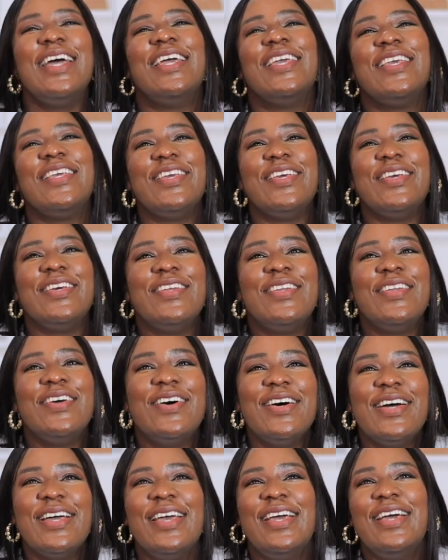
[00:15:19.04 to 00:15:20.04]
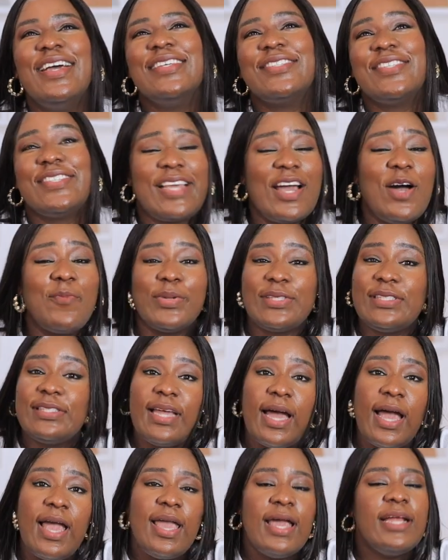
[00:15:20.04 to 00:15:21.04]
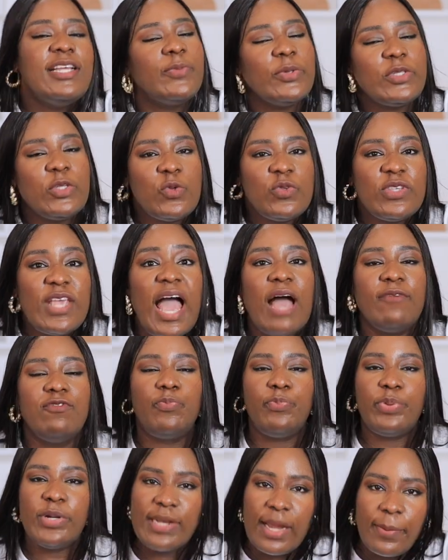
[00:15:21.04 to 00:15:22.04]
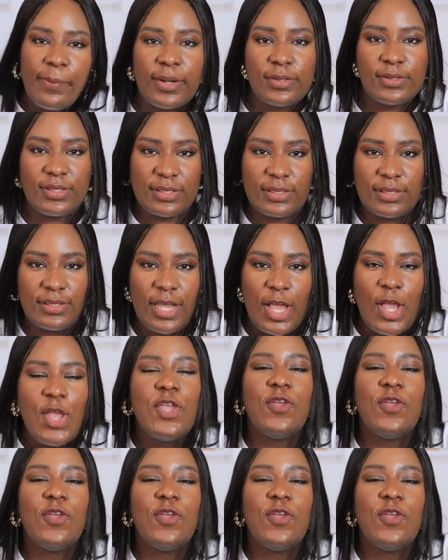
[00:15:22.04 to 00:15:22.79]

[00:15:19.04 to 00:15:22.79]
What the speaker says: You know? So the kind of person that, anyone you say, have you prayed about it?